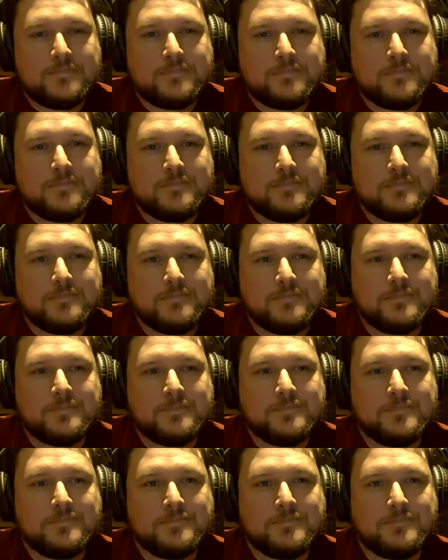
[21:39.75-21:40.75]

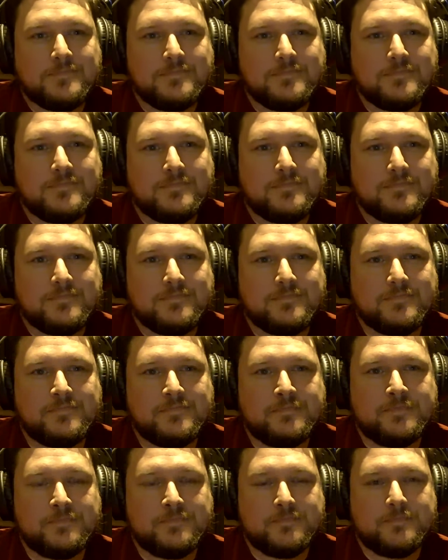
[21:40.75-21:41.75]

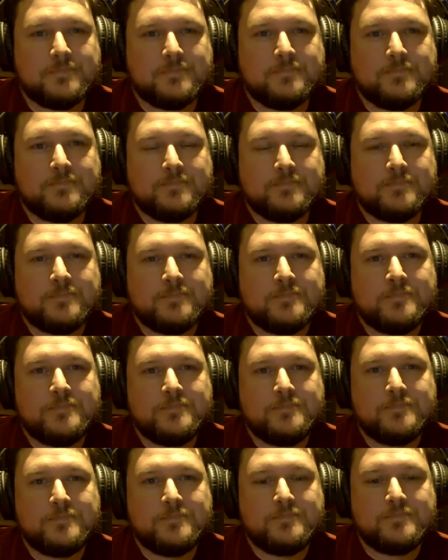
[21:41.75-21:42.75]

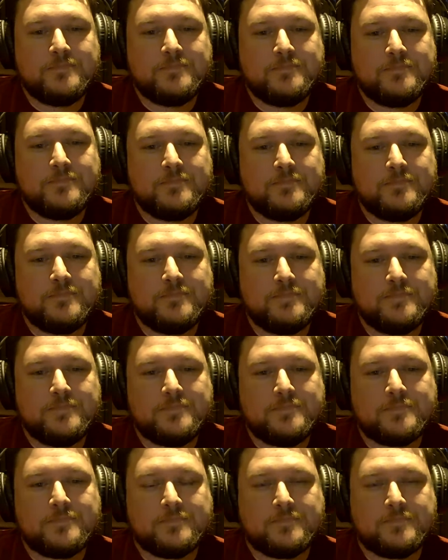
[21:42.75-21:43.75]

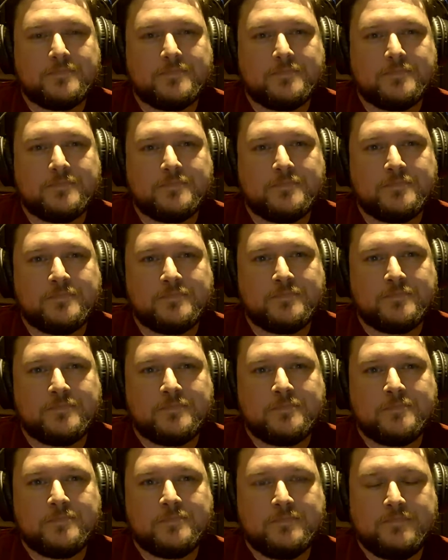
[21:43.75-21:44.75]

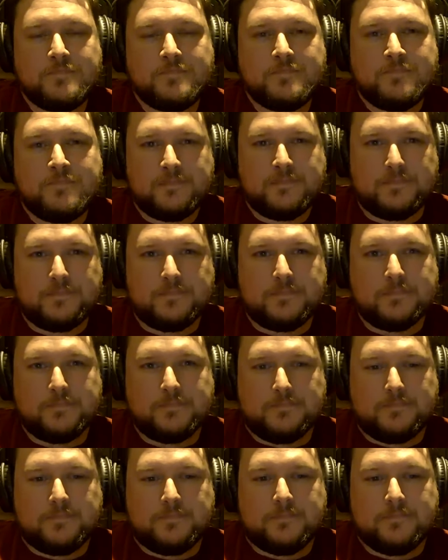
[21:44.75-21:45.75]

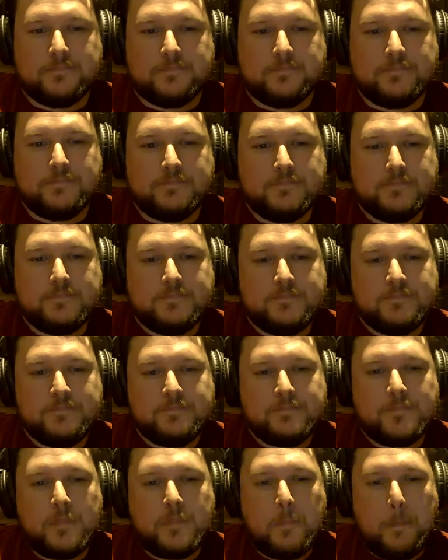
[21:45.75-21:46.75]

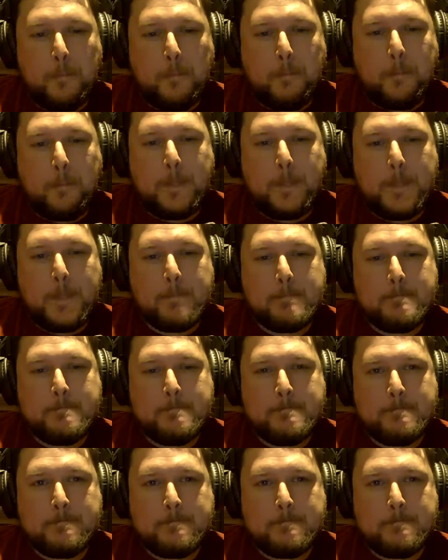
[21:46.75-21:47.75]
(not speaking)